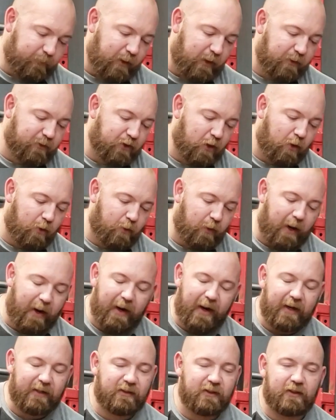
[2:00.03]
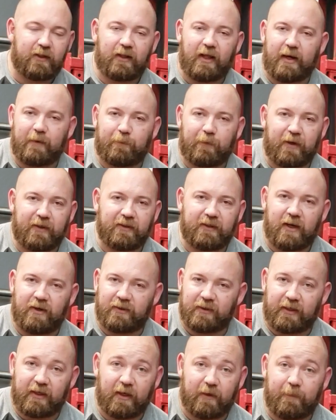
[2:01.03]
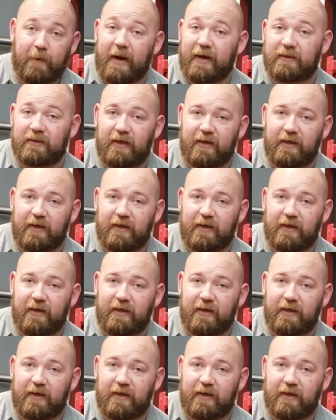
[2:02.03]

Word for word: So I still like press downs and kickbacks.